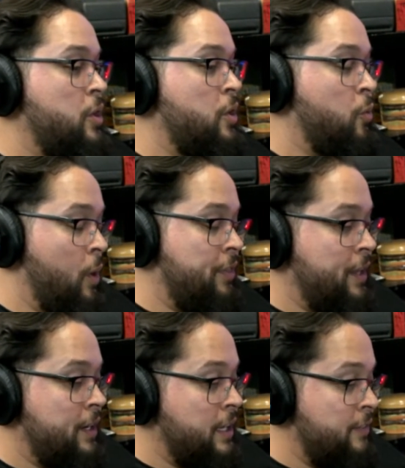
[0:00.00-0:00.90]
what
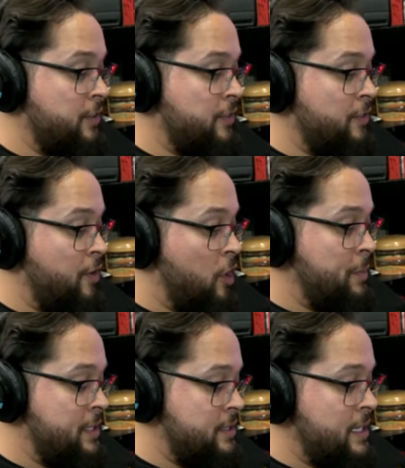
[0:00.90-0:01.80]
their level of
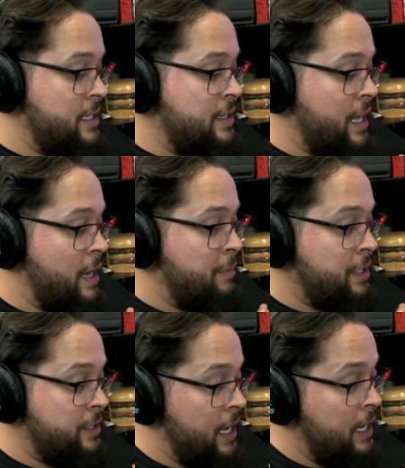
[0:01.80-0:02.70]
involvement is in that,
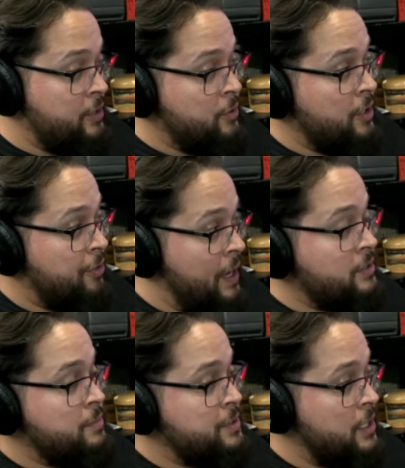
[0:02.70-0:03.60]
but yeah, you're
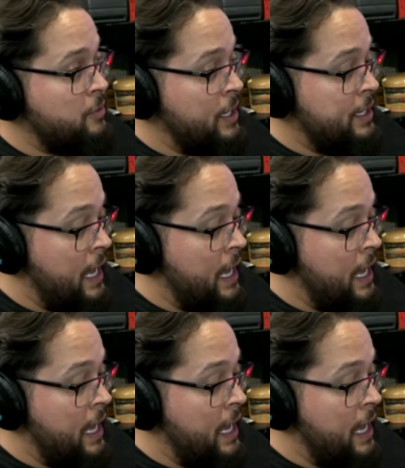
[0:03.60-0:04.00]
1,000% right.